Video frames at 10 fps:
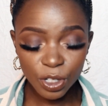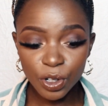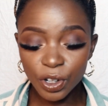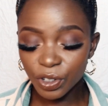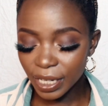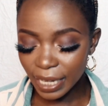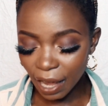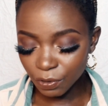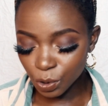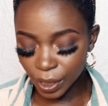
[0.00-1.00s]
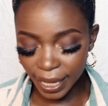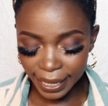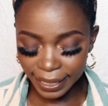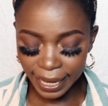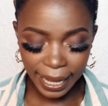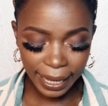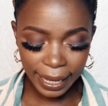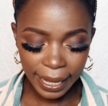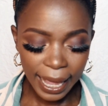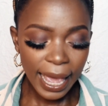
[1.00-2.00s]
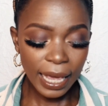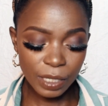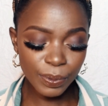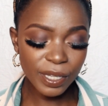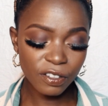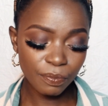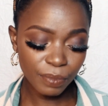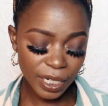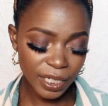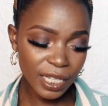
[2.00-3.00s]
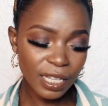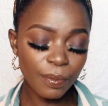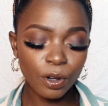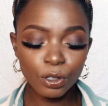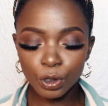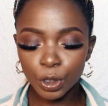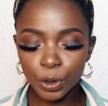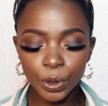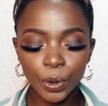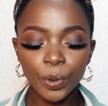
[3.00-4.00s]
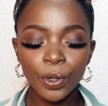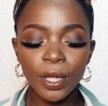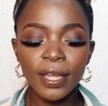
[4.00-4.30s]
You don't really have to get like expensive brushes. I'm going to show you.